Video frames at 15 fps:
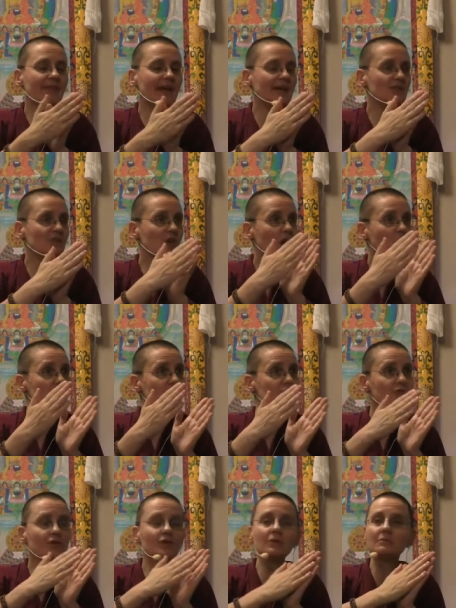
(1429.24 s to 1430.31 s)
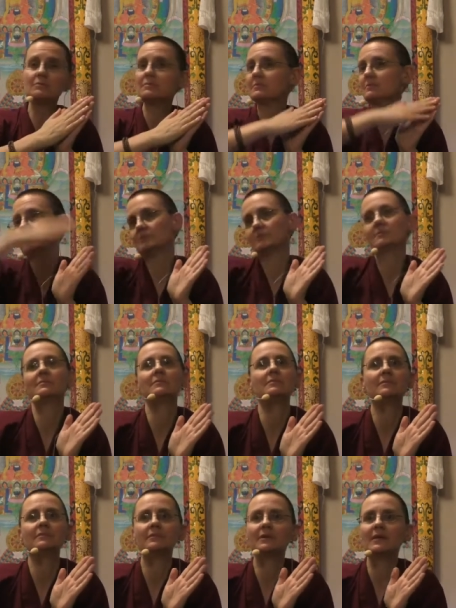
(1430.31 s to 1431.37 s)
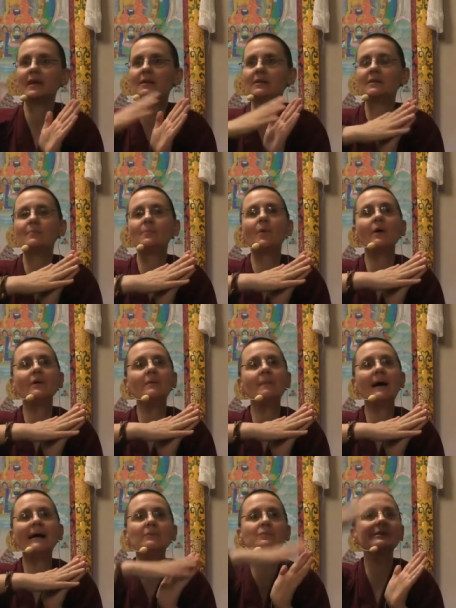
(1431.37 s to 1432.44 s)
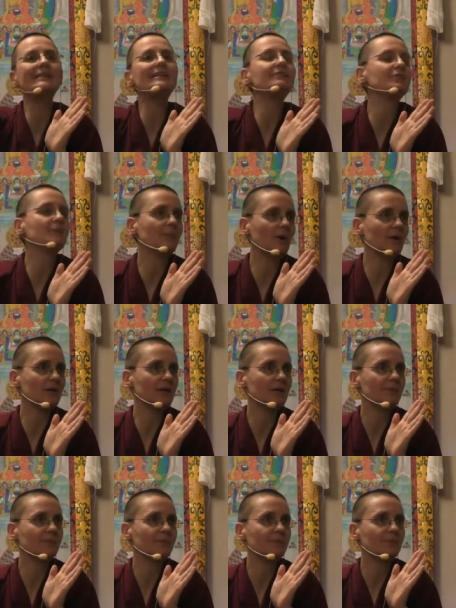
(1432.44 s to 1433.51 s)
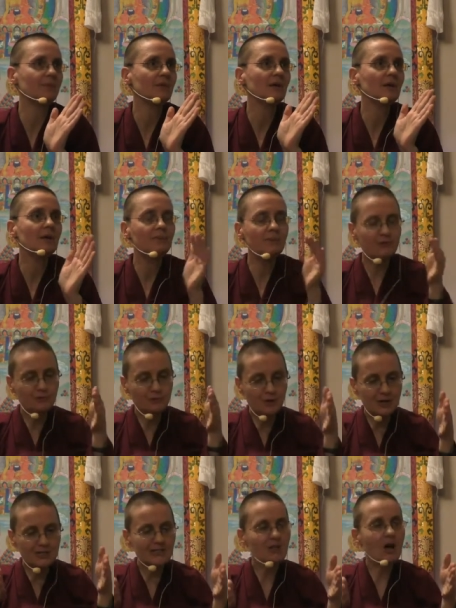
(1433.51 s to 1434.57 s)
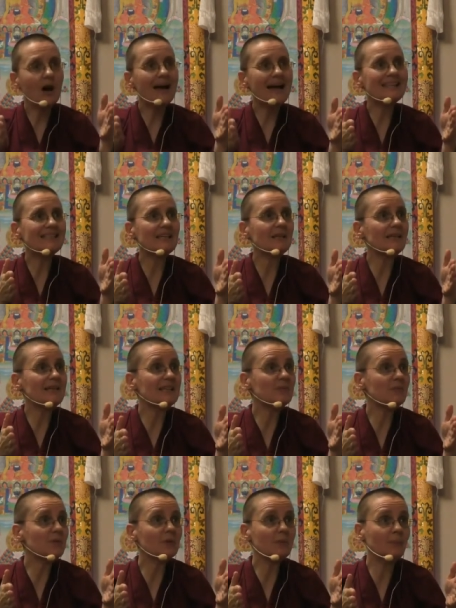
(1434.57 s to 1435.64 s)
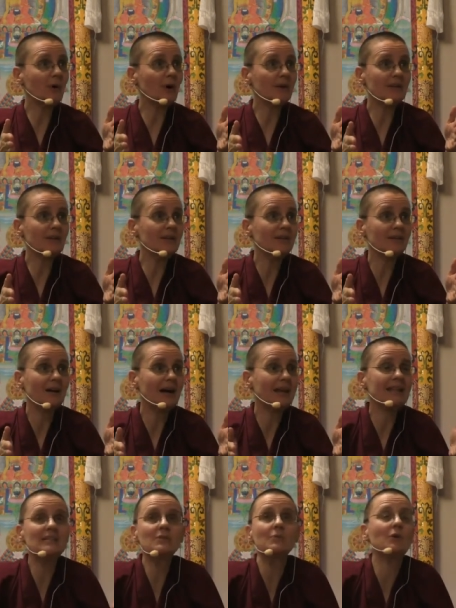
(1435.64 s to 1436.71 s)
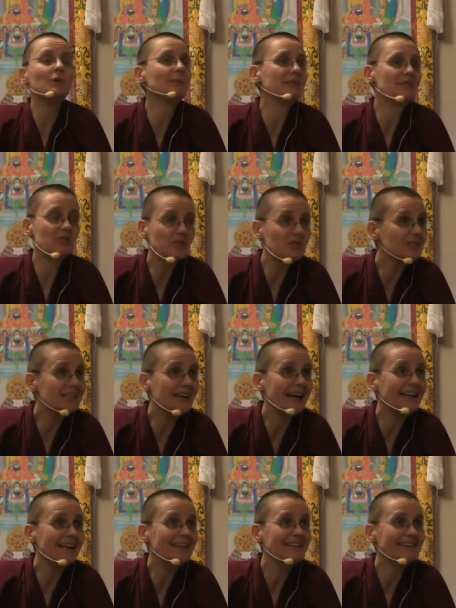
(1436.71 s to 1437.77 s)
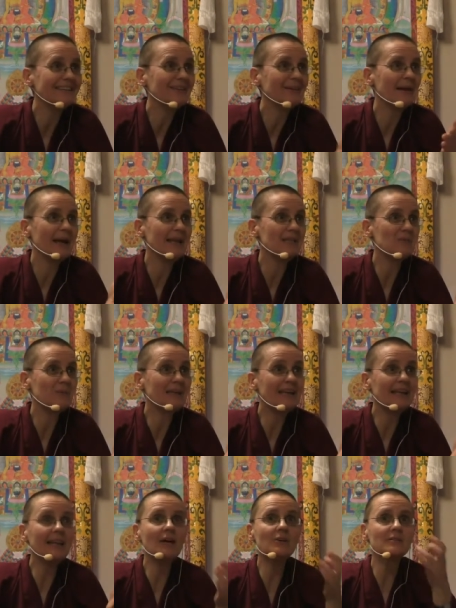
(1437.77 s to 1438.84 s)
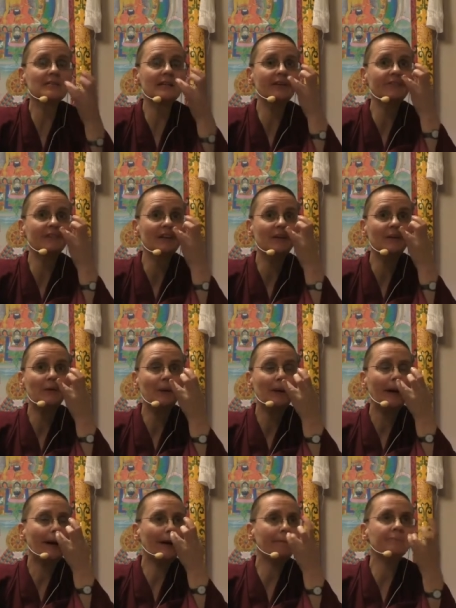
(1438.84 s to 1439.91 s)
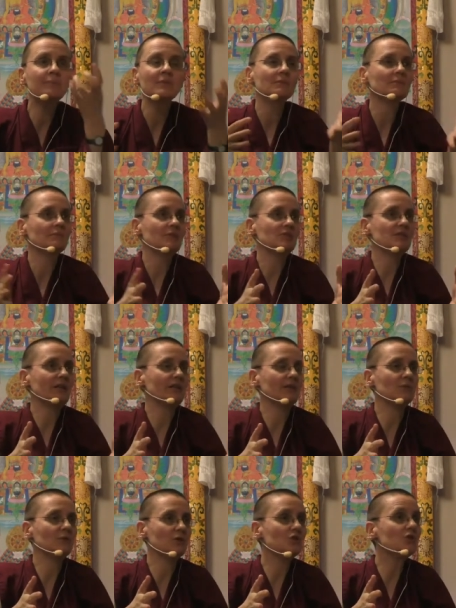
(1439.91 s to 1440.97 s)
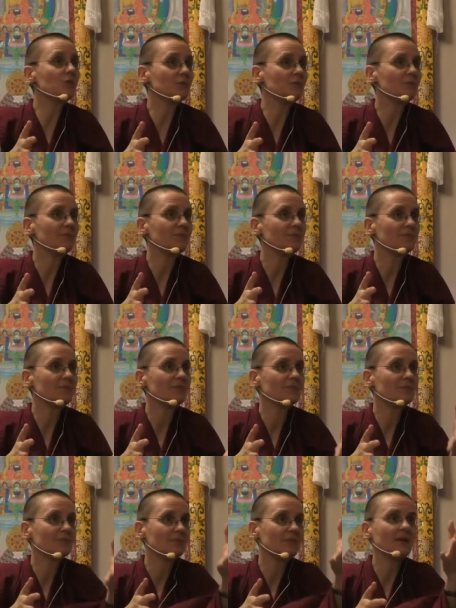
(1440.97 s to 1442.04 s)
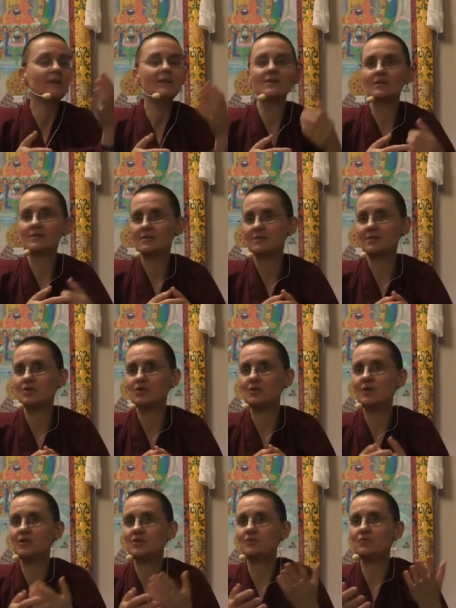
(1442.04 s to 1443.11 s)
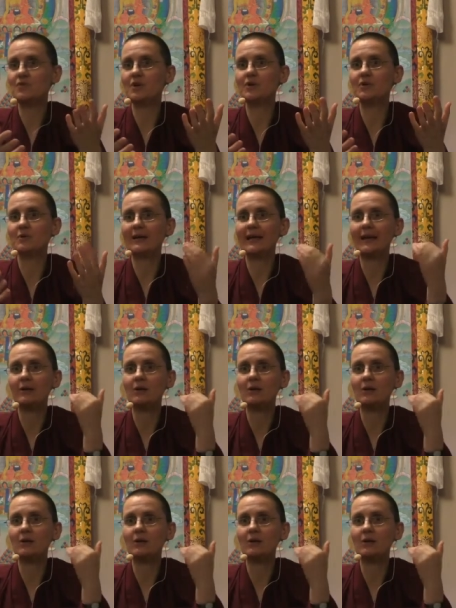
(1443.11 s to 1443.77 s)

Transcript: that is over, it, the, the mind will leave the body. But for as long as it is with the body, unless we commit suicide, and as we kill ourselves, um, there's nothing we can do. And in this situation where you're like